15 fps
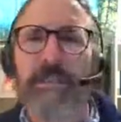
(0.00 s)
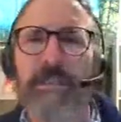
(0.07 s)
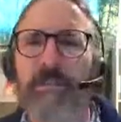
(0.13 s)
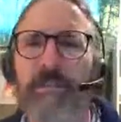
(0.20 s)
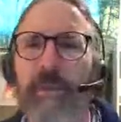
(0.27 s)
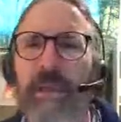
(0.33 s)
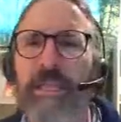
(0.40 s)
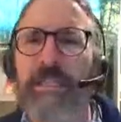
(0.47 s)

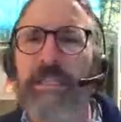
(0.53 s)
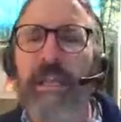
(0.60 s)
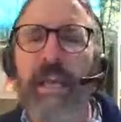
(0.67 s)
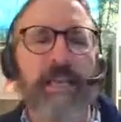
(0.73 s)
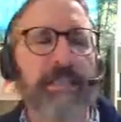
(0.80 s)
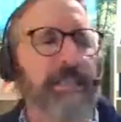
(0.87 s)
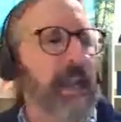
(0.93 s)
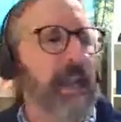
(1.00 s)
The best
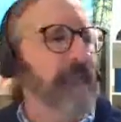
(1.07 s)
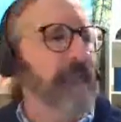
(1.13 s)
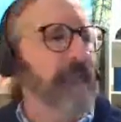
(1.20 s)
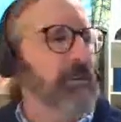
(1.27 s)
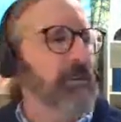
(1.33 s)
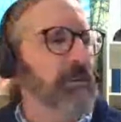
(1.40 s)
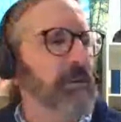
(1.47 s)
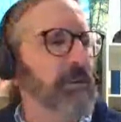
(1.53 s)
class
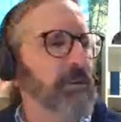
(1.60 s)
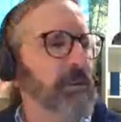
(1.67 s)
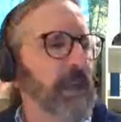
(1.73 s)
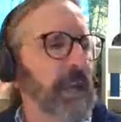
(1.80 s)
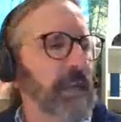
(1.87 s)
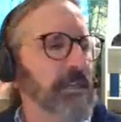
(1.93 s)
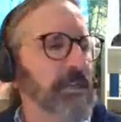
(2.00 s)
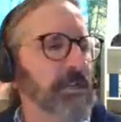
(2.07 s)
ever. You
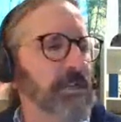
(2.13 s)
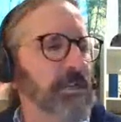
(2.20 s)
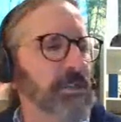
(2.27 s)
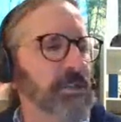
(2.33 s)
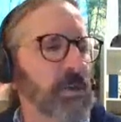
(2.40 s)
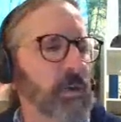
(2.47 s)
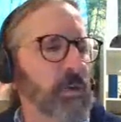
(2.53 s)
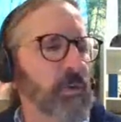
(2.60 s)
guys are
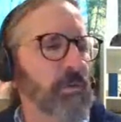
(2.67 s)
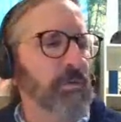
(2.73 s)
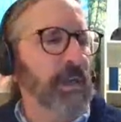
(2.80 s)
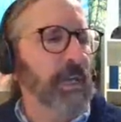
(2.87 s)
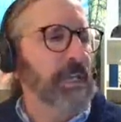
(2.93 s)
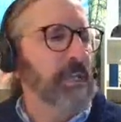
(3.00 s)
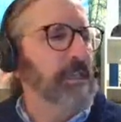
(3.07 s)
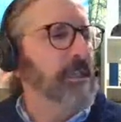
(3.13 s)
so
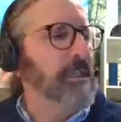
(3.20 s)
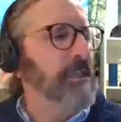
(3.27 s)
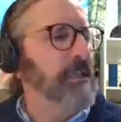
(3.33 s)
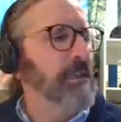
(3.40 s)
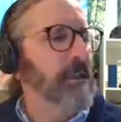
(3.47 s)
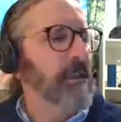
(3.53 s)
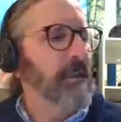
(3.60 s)
great.